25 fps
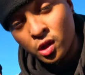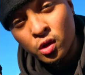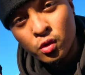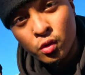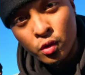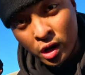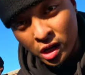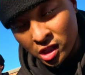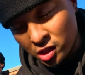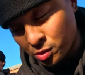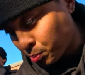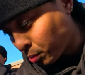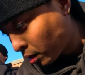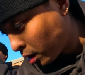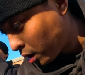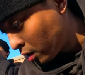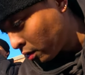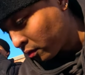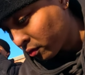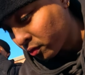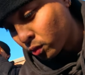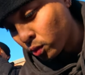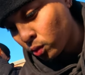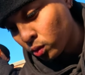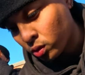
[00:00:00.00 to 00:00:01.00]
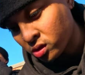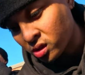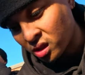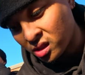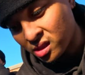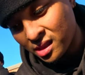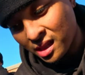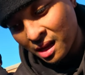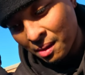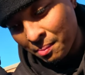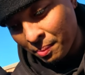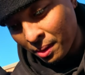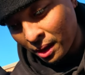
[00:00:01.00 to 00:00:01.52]
crash bar, of course, the
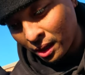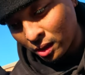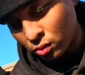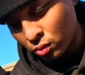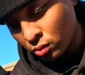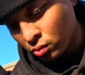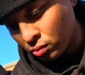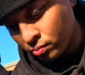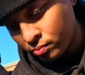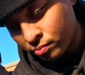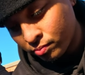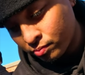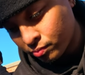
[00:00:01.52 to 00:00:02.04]
slam panel,